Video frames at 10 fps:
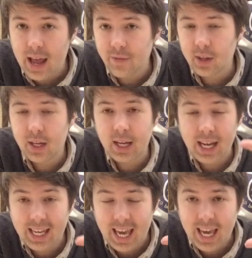left a
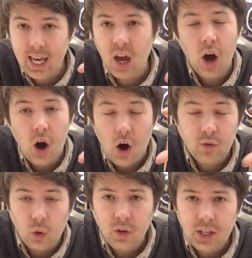key
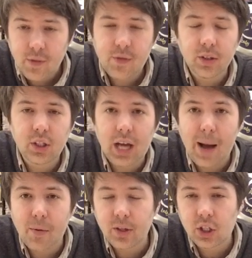of all the different
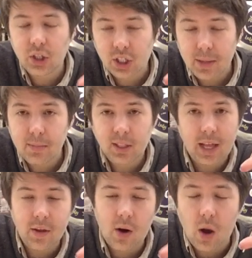Aboriginal symbols
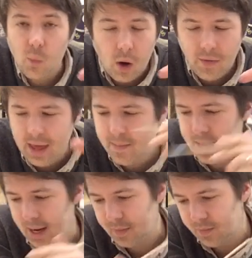that there are, what they
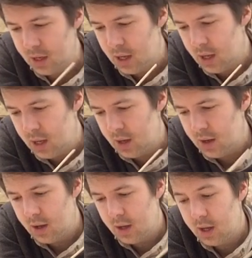mean.
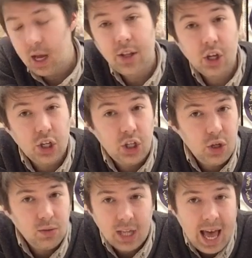And you can
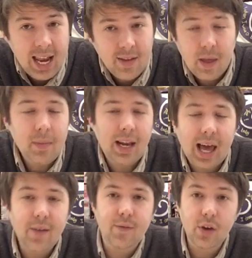use any of them you
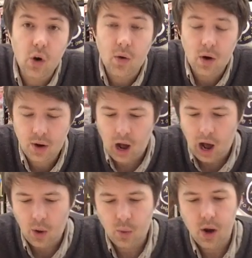like for your own
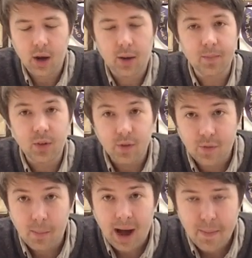artwork.
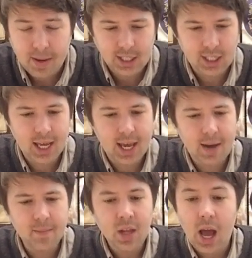For my piece
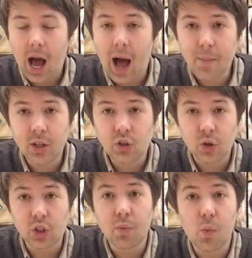here, I'm going to
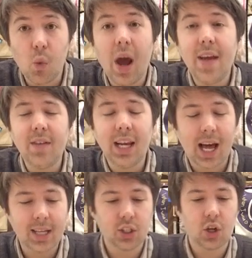draw some wavy
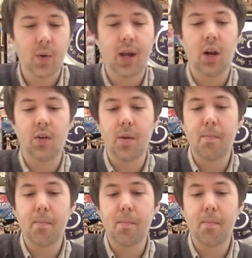lines going along the